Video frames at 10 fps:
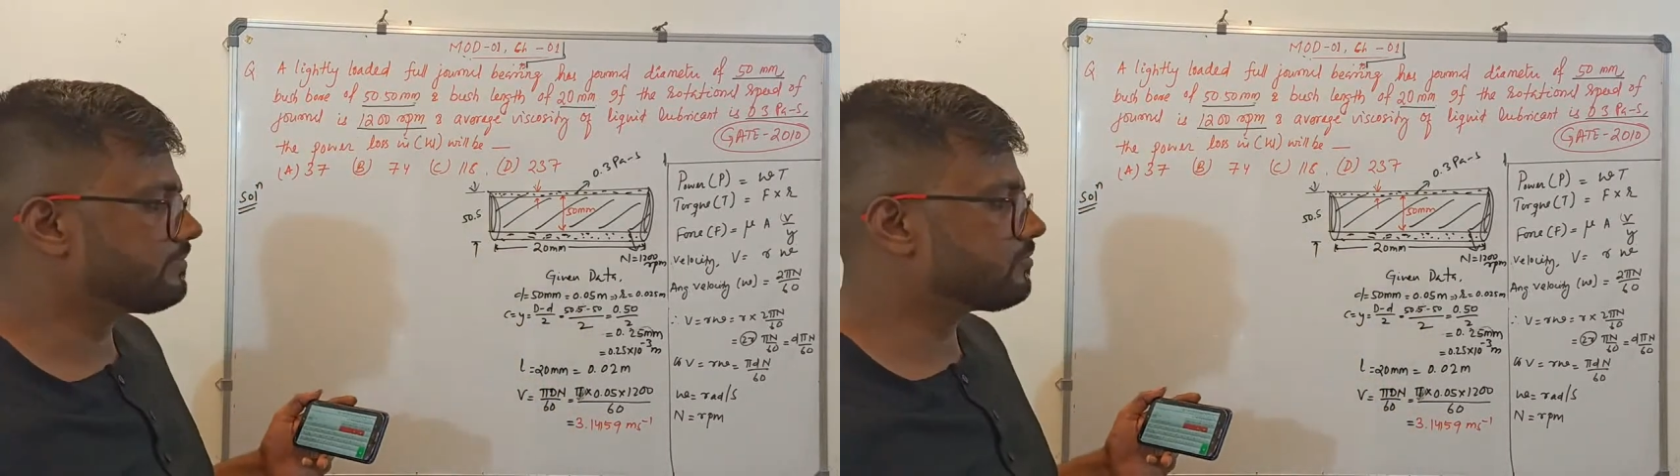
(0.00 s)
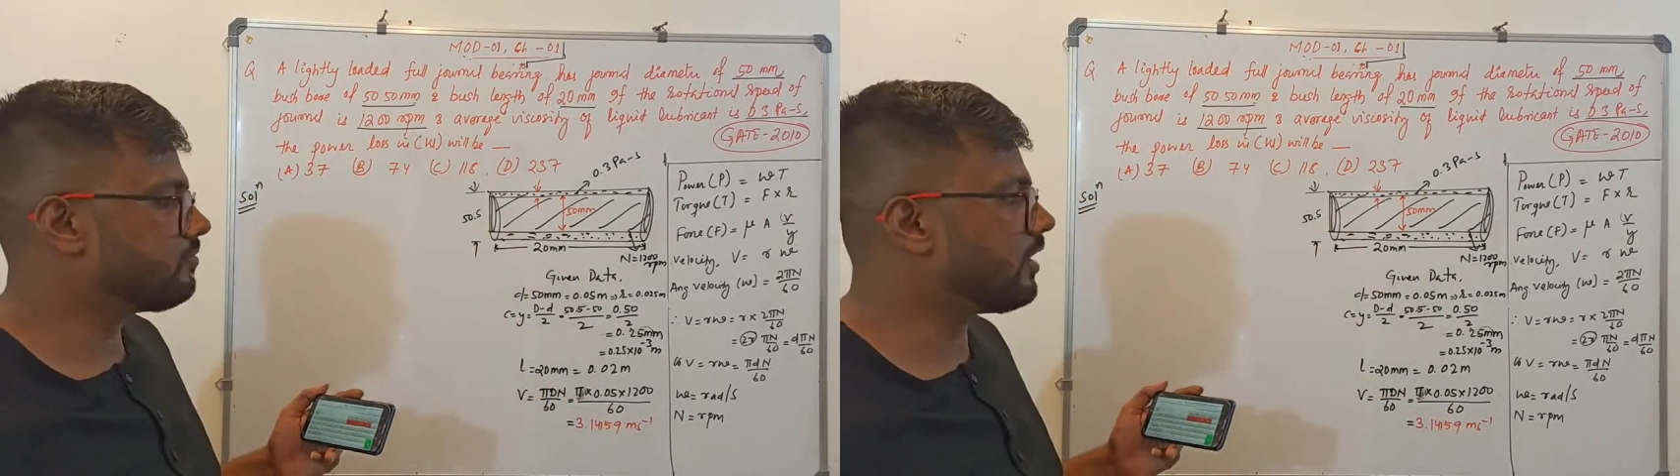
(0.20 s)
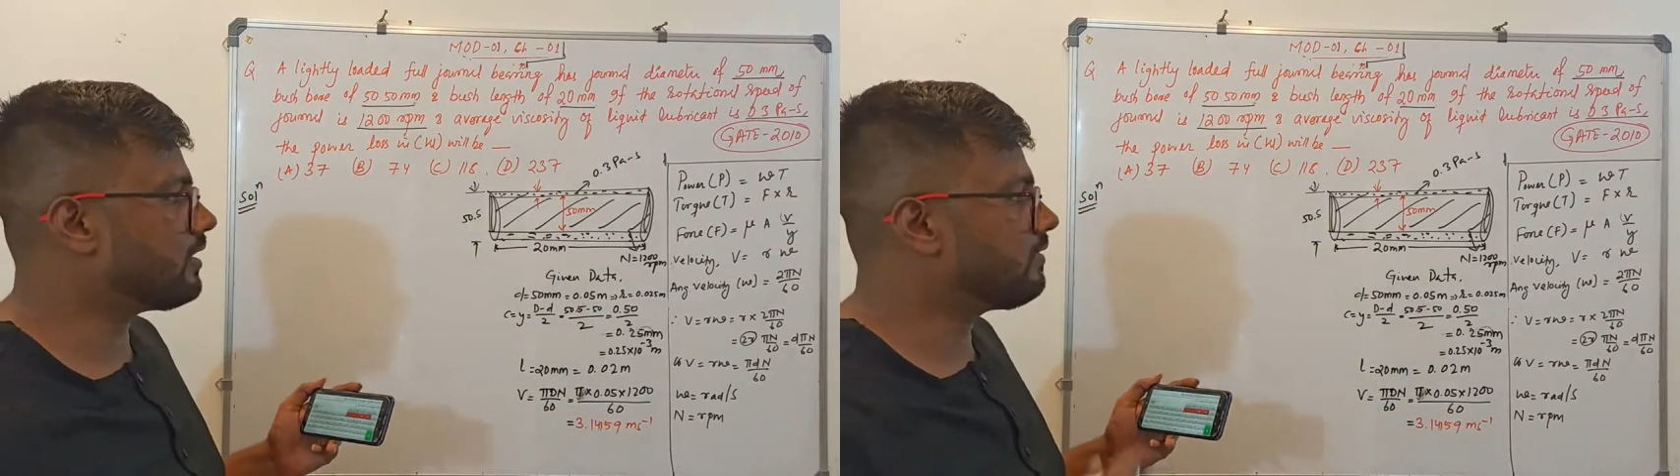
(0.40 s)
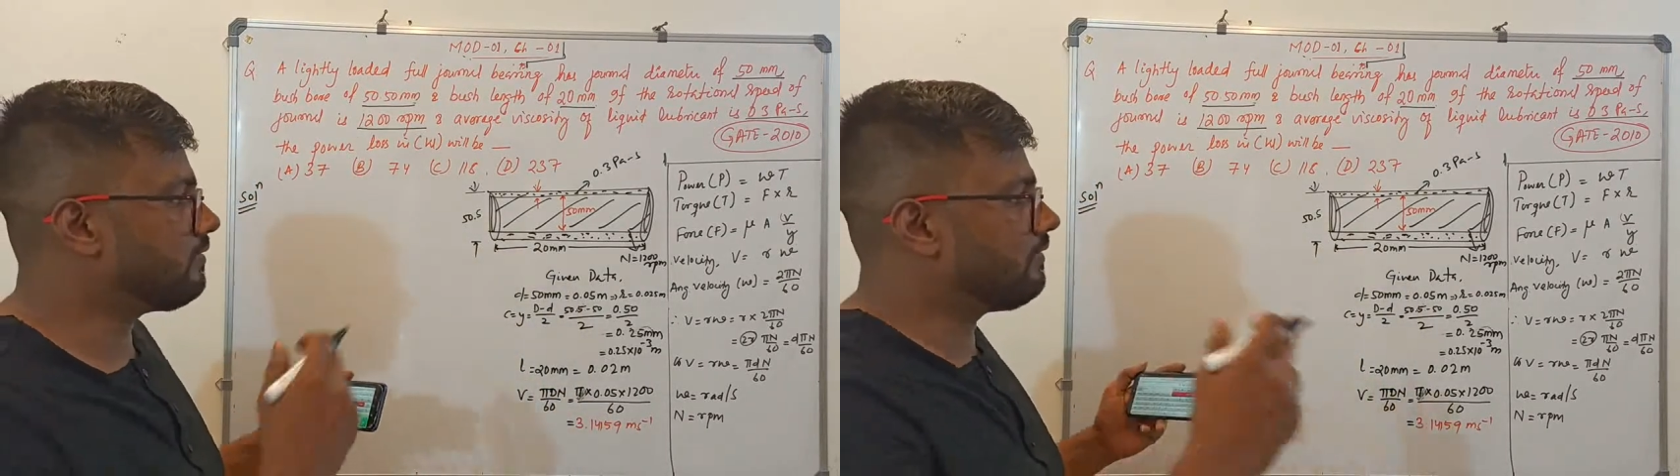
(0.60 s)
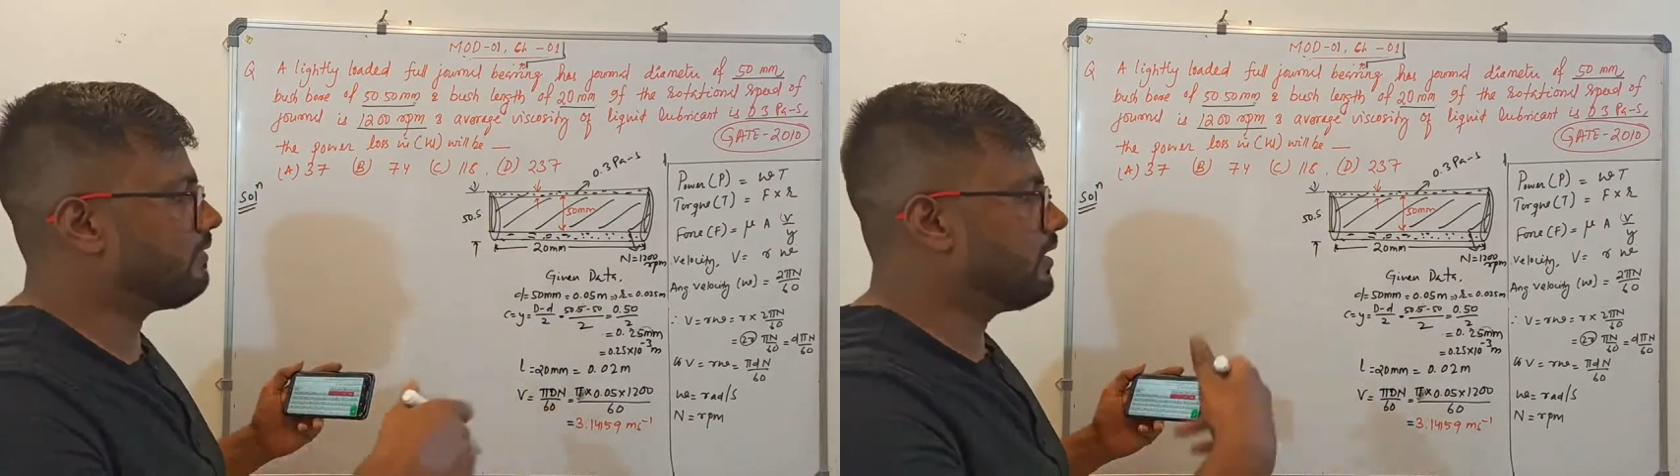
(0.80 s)
What?
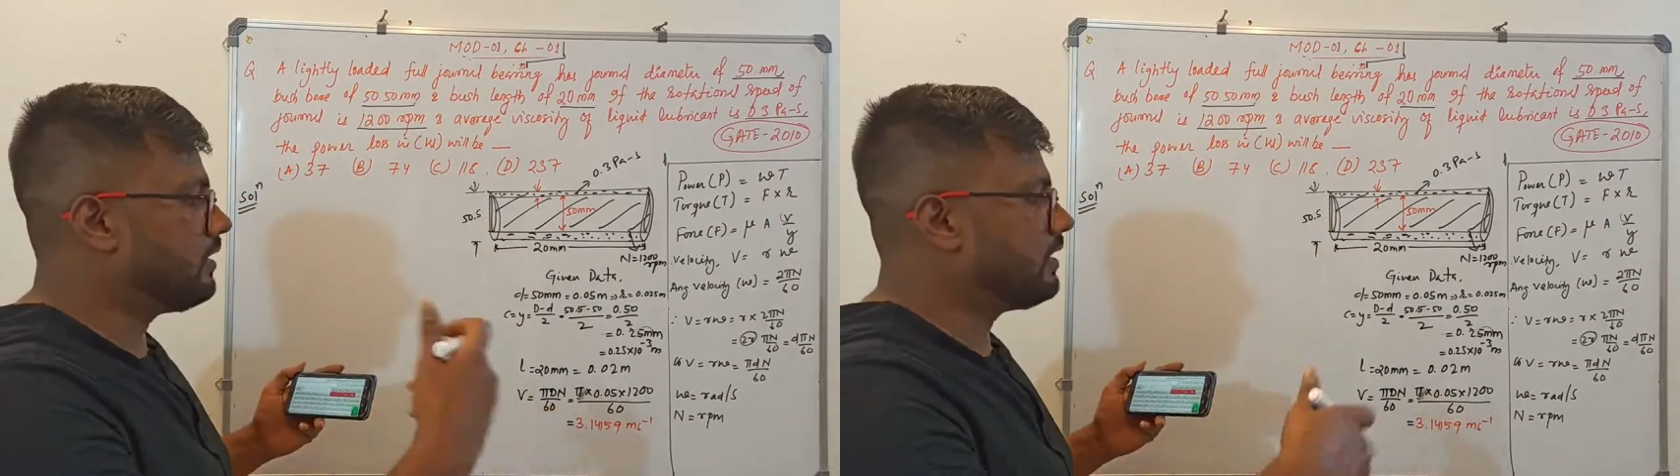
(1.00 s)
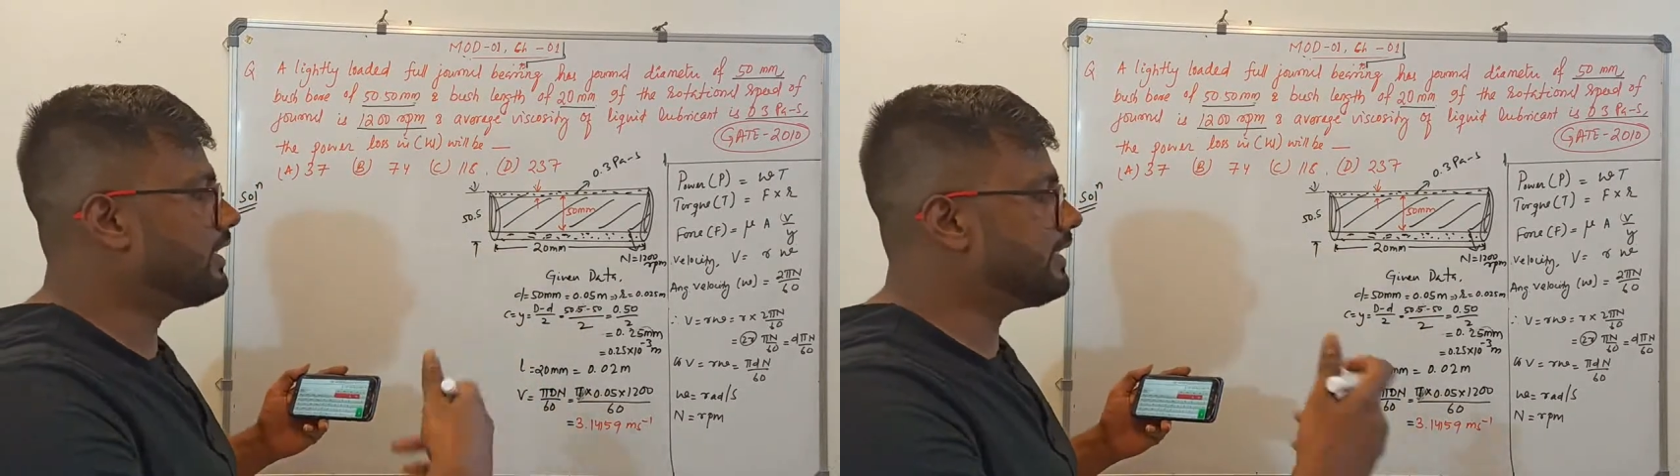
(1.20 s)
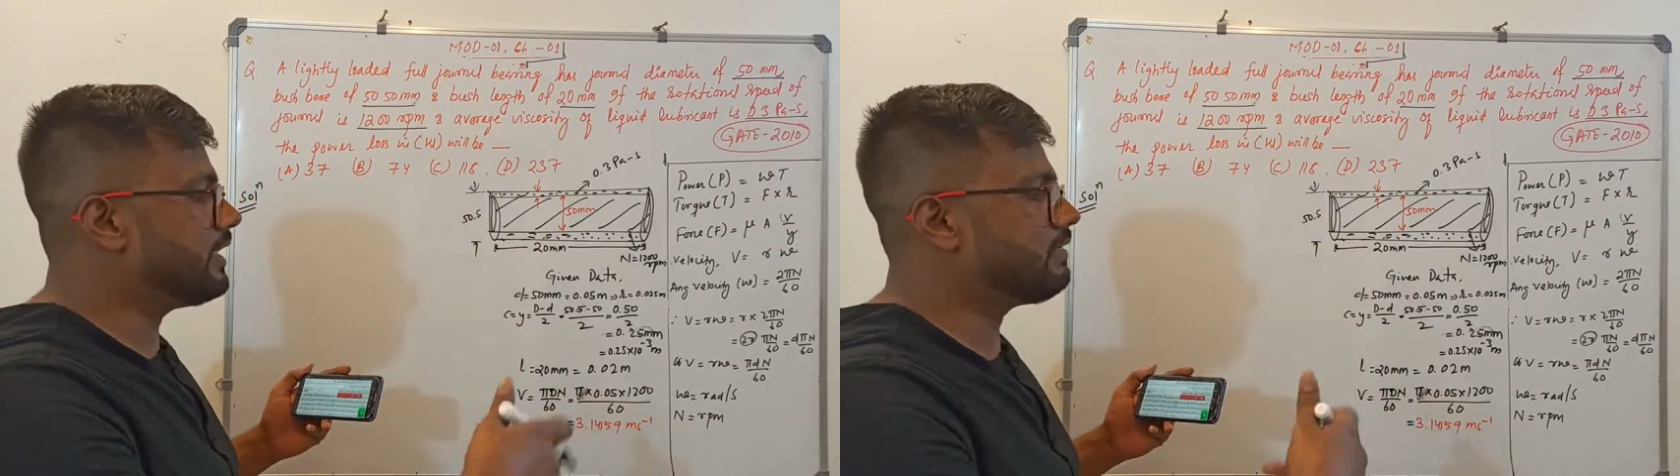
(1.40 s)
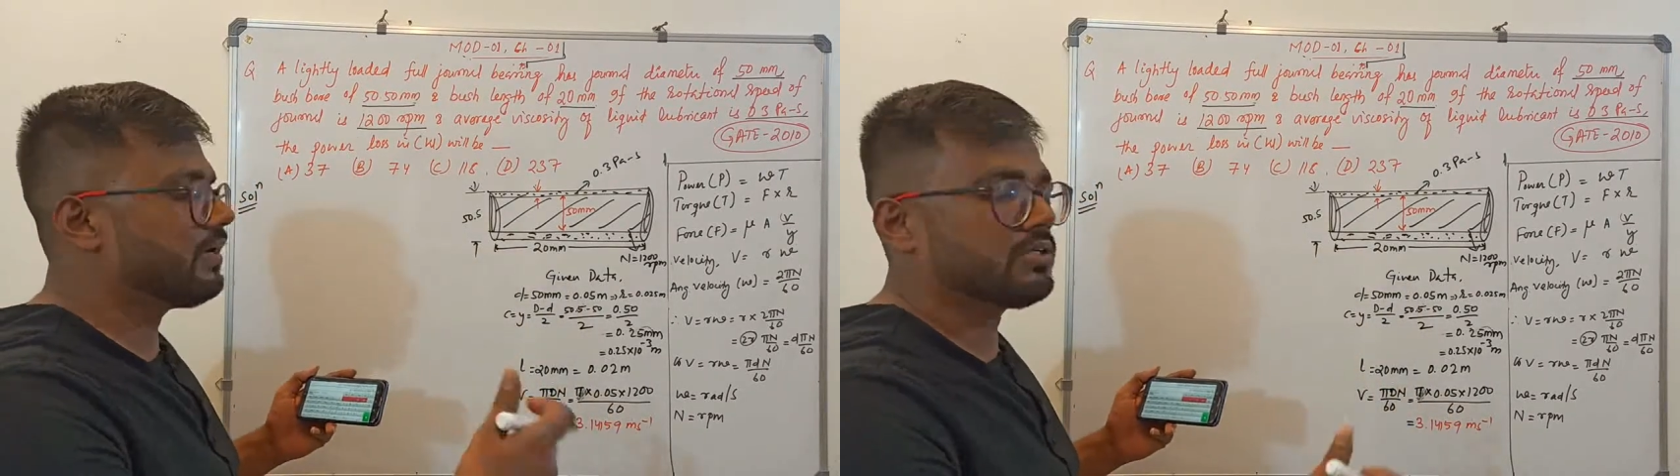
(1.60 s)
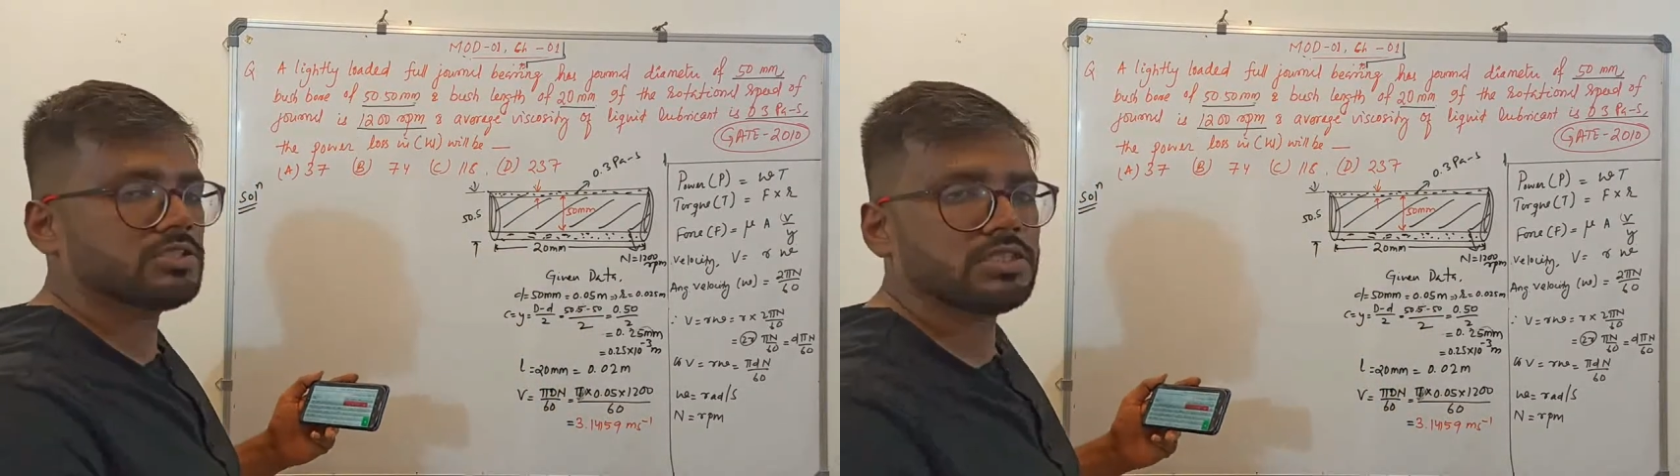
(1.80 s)
Linear velocity.